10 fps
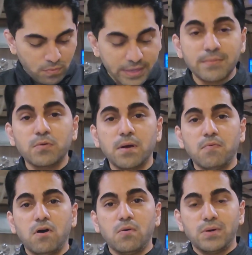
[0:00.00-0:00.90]
Welcome to my
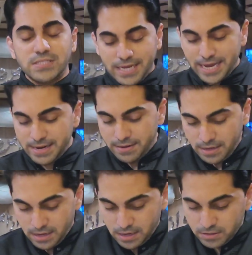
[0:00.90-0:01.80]
vlog once again.
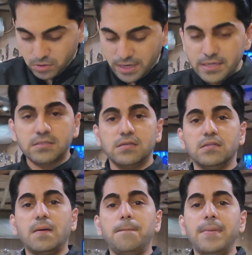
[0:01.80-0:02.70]
So guys,
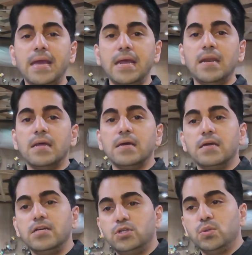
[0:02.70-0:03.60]
the main
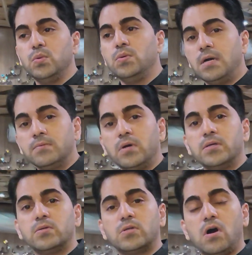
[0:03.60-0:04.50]
issue I'm
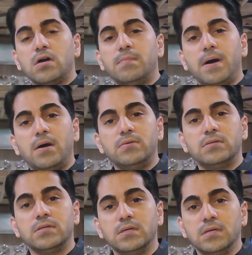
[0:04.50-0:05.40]
going to talk about
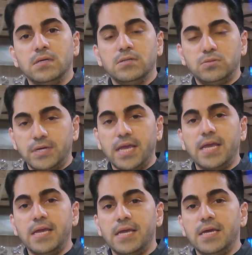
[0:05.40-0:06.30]

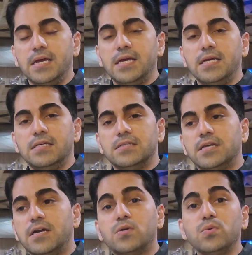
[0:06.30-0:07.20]
today is
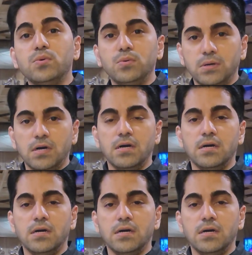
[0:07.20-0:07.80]
there are two